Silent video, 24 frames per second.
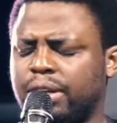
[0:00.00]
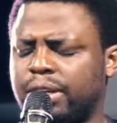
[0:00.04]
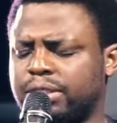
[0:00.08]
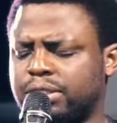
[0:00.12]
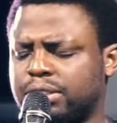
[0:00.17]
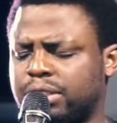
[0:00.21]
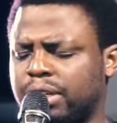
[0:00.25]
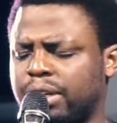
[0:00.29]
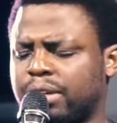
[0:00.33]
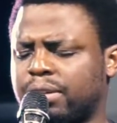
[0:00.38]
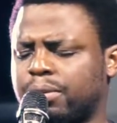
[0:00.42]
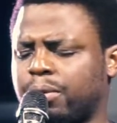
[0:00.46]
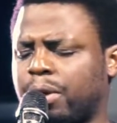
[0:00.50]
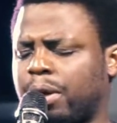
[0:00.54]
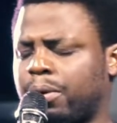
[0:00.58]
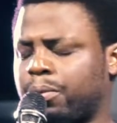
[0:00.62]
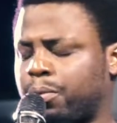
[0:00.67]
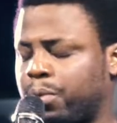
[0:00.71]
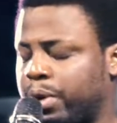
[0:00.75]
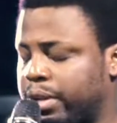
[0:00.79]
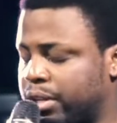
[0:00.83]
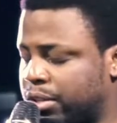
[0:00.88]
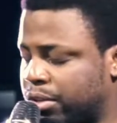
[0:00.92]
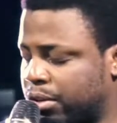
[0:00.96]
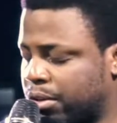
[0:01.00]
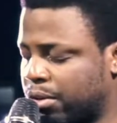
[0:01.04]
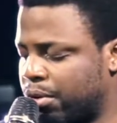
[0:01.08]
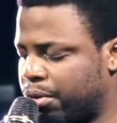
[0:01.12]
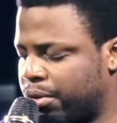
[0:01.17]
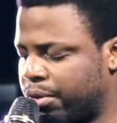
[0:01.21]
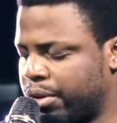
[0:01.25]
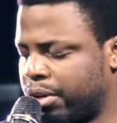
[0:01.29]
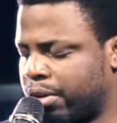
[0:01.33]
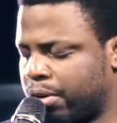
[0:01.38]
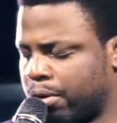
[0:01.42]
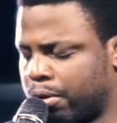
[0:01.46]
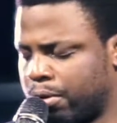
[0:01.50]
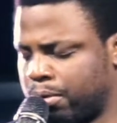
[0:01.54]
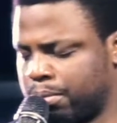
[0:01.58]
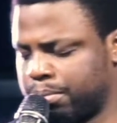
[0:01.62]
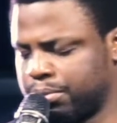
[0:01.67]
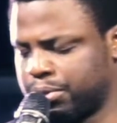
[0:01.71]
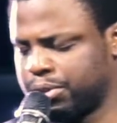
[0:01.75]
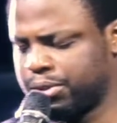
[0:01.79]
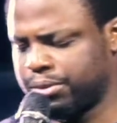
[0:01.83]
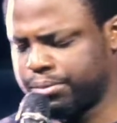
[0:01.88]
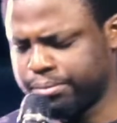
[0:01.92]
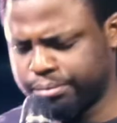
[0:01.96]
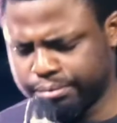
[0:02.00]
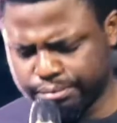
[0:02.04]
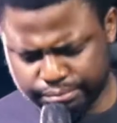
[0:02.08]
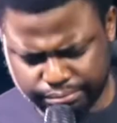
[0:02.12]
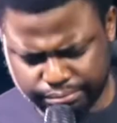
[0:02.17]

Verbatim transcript: let's take that when the glory comes.